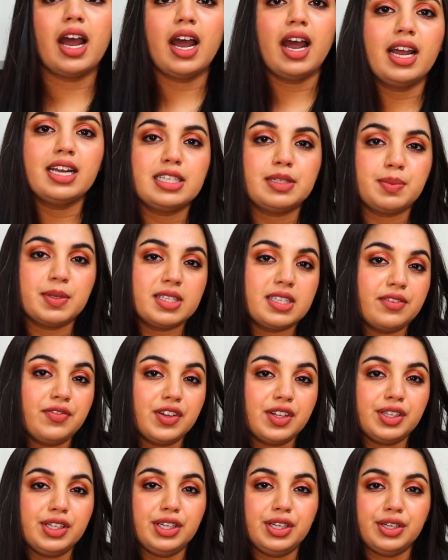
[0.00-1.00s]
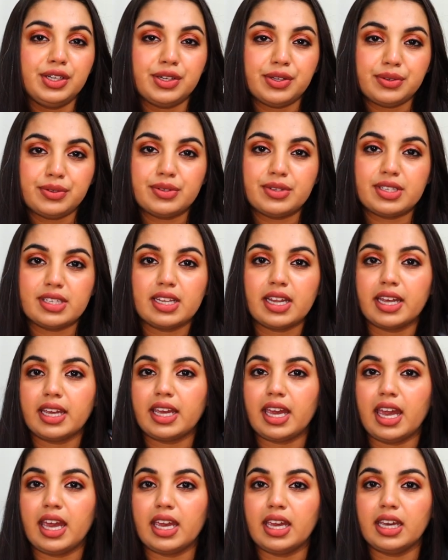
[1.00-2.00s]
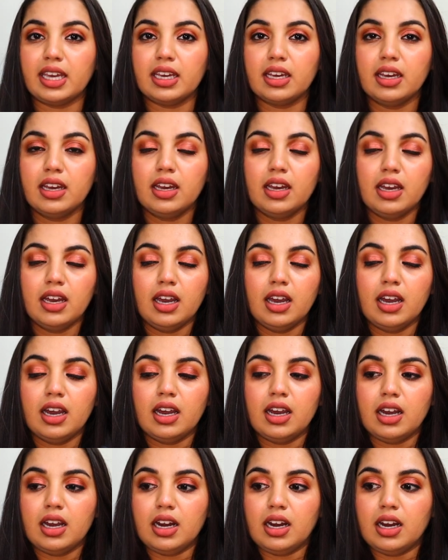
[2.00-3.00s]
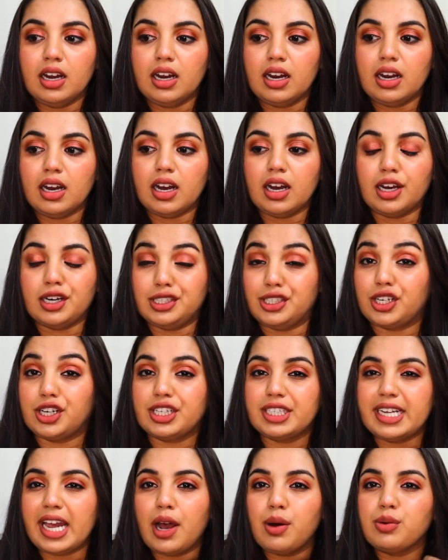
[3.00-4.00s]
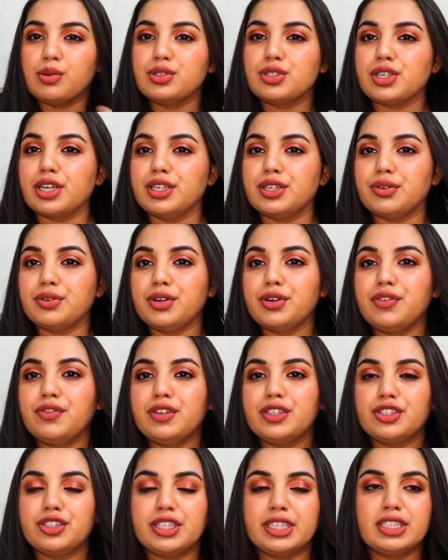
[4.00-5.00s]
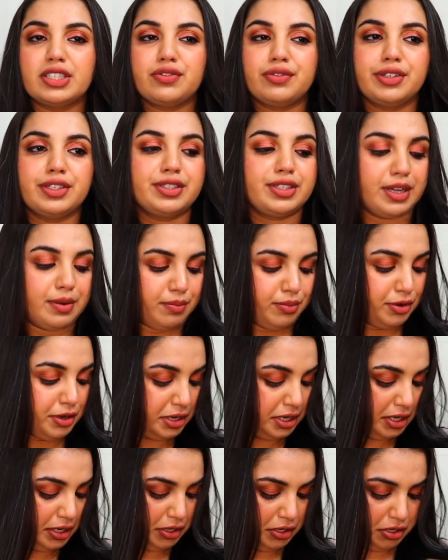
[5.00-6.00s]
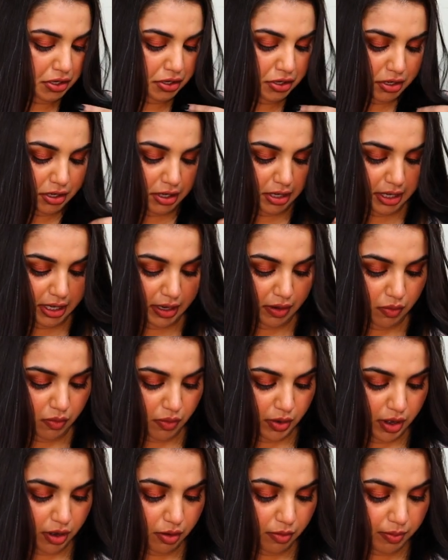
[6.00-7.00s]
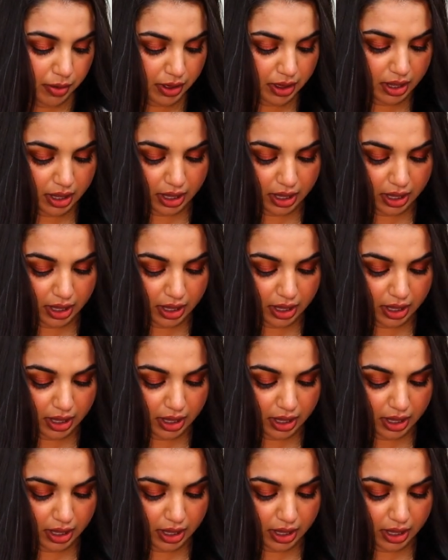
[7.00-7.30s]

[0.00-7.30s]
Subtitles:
I specifically used like a dark towel, so I don't know if it transfers. I'm pretty sure it will, but